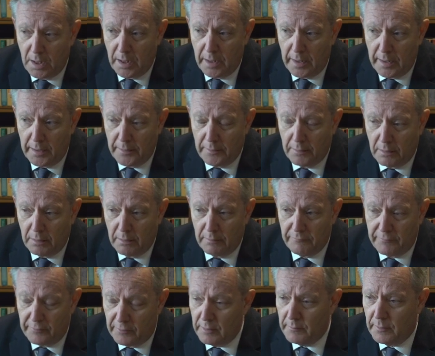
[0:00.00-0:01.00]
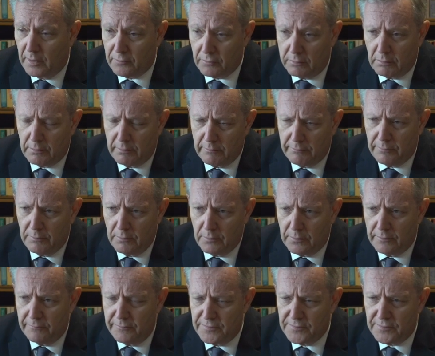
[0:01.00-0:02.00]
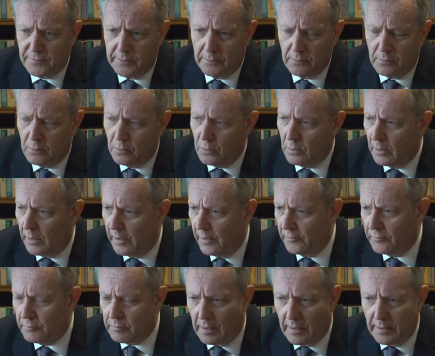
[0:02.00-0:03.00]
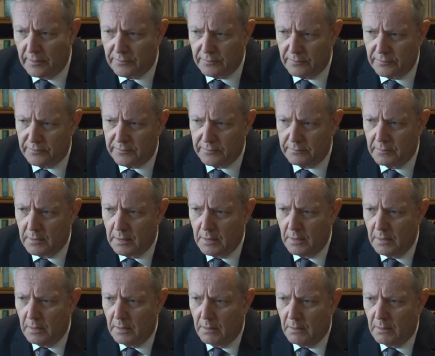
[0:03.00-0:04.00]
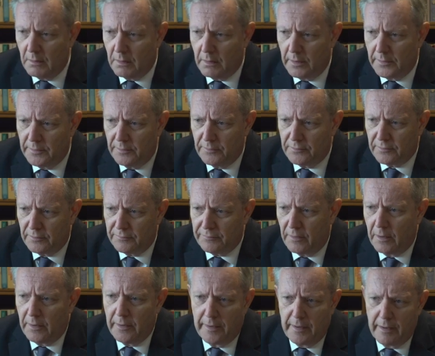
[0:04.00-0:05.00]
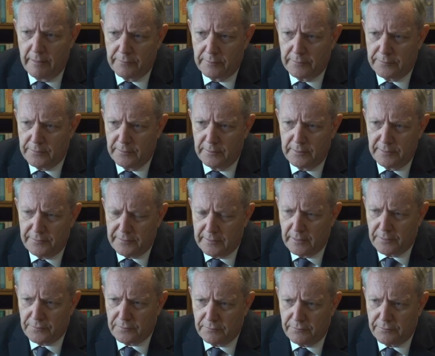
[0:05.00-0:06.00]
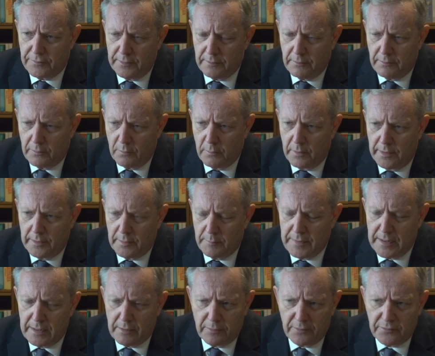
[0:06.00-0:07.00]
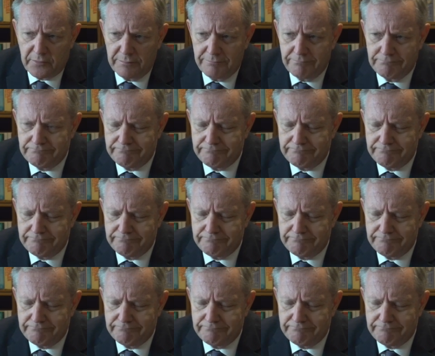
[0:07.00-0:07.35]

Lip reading: And I'm very much looking forward to visiting all those places I used to fly over at 30,000 feet on the way to Paris.